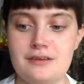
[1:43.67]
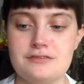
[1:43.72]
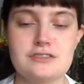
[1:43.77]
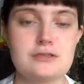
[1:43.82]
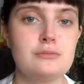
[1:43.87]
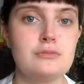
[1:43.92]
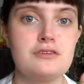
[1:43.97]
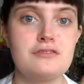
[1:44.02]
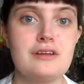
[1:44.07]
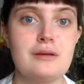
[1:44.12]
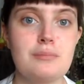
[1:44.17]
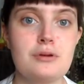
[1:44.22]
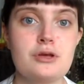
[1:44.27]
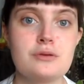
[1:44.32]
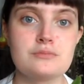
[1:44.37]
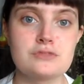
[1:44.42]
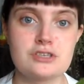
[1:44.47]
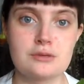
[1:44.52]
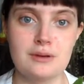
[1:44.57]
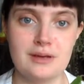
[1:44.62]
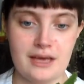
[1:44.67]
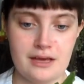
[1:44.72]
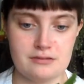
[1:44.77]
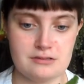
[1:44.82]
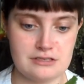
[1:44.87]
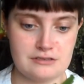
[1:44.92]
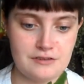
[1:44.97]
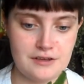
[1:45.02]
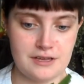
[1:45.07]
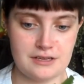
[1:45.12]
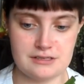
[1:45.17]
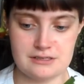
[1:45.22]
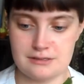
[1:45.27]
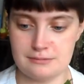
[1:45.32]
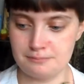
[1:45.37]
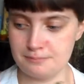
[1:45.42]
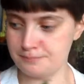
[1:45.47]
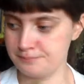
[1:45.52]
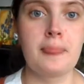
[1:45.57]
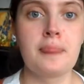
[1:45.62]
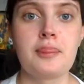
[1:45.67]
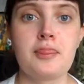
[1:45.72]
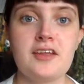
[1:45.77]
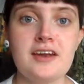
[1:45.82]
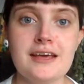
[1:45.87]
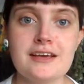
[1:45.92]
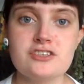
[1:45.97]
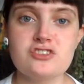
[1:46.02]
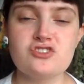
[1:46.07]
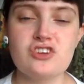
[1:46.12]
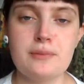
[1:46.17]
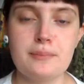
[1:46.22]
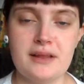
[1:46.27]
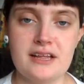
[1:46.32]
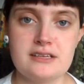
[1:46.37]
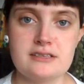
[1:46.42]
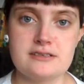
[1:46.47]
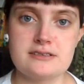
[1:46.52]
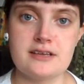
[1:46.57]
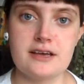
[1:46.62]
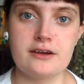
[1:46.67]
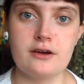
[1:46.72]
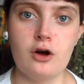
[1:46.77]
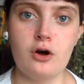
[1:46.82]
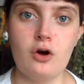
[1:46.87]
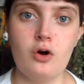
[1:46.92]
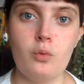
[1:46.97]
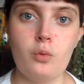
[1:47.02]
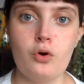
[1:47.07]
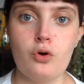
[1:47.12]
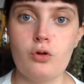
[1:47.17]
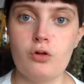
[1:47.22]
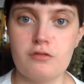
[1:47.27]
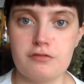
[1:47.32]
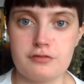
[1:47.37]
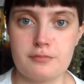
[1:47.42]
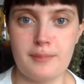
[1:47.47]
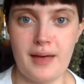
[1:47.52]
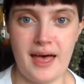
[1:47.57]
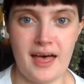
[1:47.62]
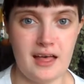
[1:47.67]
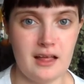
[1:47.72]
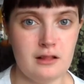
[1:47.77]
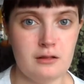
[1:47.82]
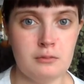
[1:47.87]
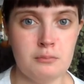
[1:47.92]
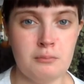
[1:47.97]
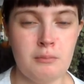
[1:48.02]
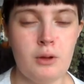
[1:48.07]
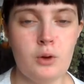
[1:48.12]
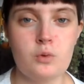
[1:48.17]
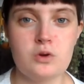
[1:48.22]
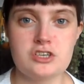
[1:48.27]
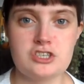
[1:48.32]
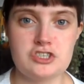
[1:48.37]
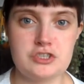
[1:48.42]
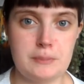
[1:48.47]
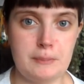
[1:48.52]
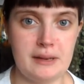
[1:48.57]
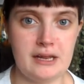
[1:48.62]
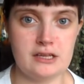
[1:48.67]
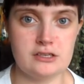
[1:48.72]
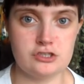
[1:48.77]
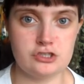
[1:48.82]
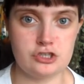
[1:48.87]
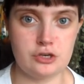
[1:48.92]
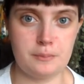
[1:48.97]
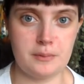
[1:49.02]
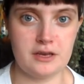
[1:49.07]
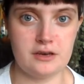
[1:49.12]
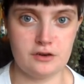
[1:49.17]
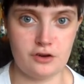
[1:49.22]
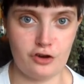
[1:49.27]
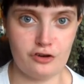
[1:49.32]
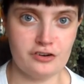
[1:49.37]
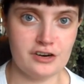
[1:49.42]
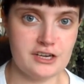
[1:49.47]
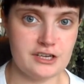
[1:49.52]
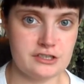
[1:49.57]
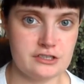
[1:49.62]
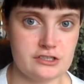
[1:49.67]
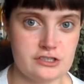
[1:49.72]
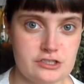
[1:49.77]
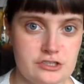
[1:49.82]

have some lovely blooms coming out of it. The next few plants I got were all from Elm, which is a plant shop in Norwich.